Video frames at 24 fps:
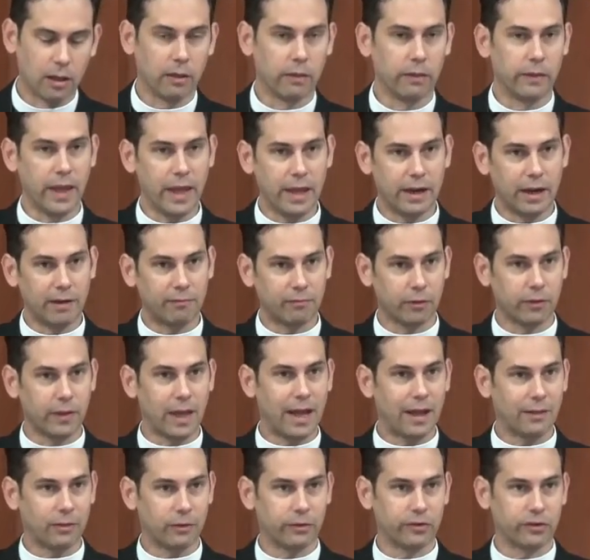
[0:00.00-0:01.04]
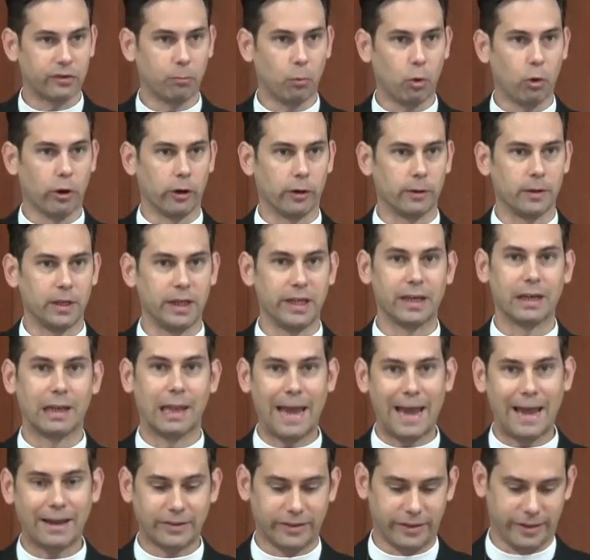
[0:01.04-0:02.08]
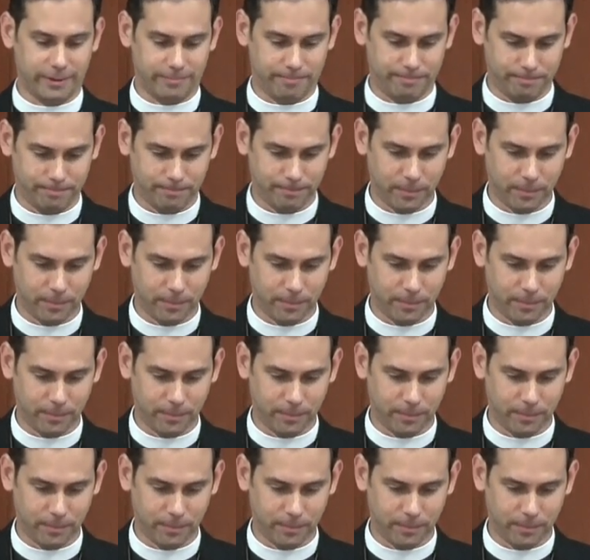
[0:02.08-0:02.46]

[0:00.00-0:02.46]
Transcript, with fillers: Then after that, there's some more. In Latin,